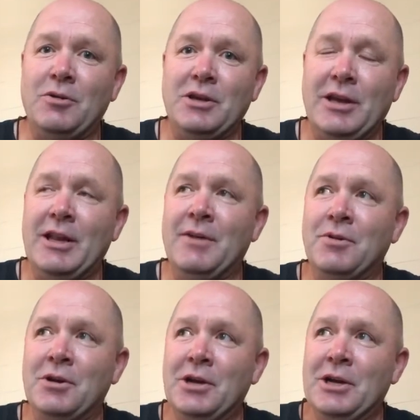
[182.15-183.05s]
You can't
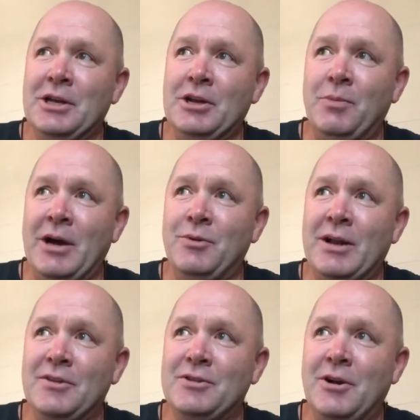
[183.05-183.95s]
ever, you know, back when
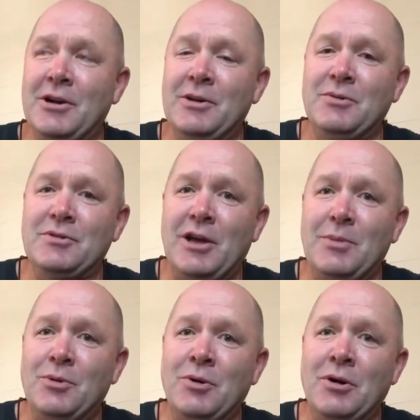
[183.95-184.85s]
I started, there was a
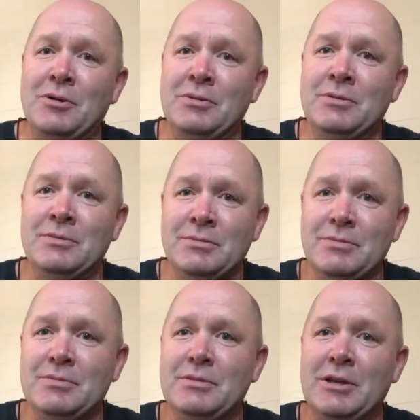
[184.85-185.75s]
lot more,
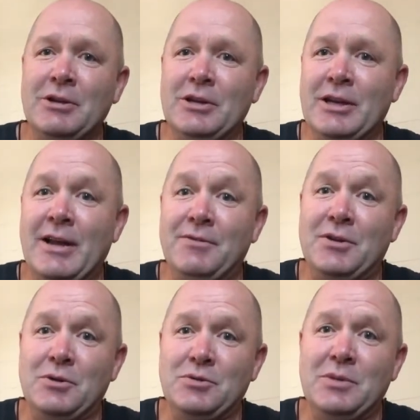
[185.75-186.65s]
you know, you didn't have
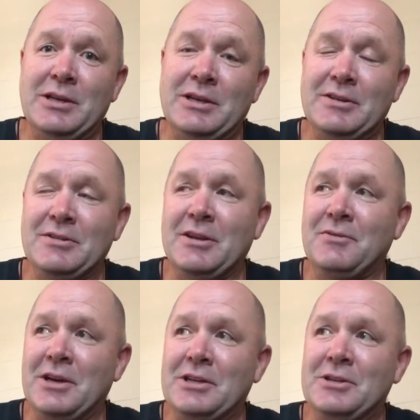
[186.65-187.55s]
social media and stuff
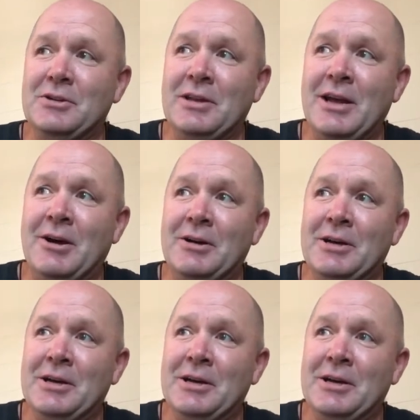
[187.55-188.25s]
like you do now.